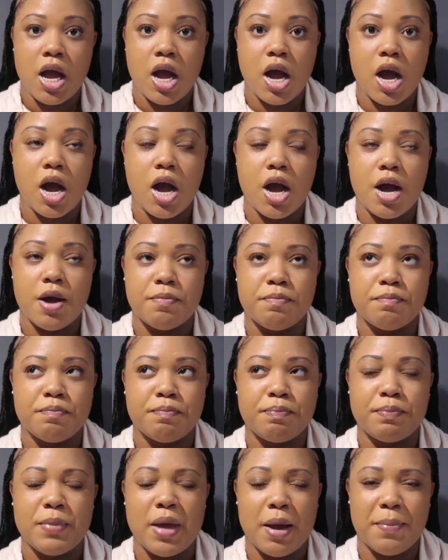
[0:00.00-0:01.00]
I'm
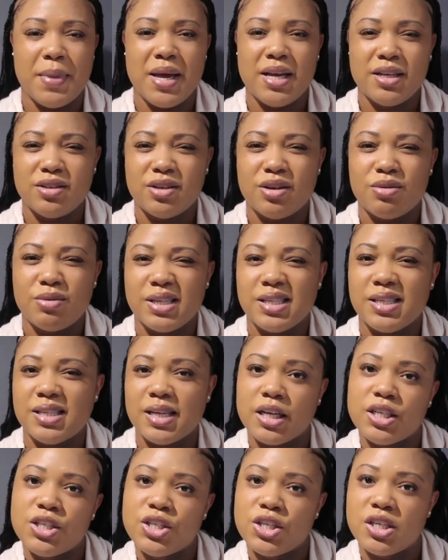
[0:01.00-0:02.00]
not sure what
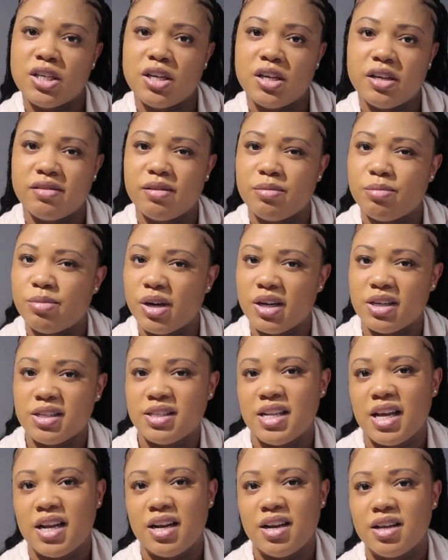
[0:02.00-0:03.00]
section of the Bronx
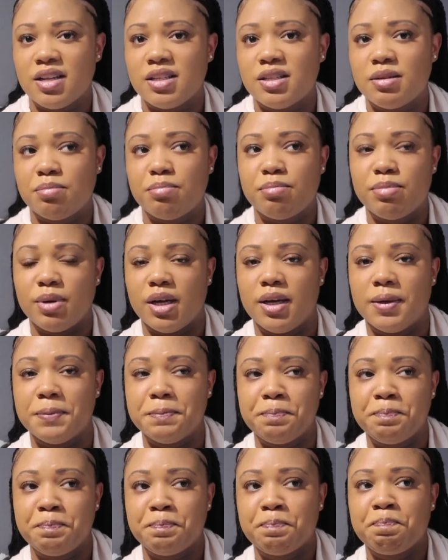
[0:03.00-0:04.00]
that is, but
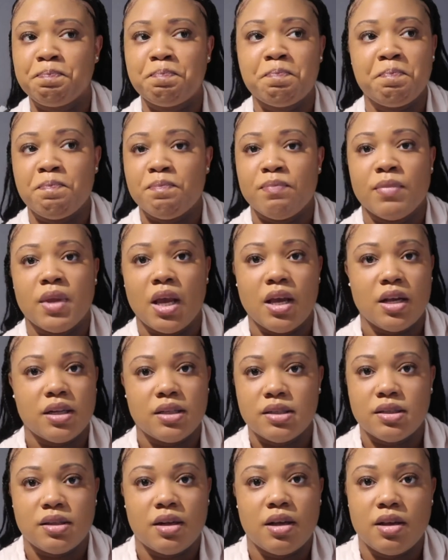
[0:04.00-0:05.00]

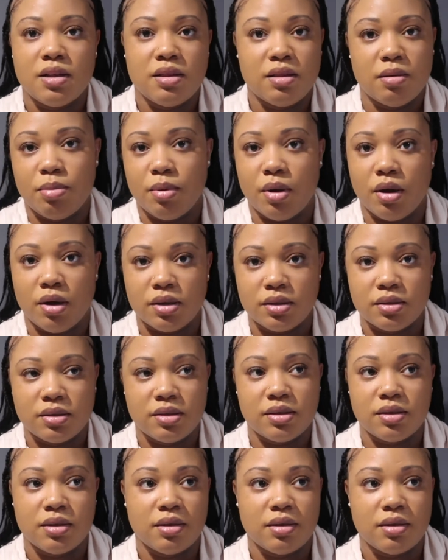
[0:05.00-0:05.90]
it's in the Bronx.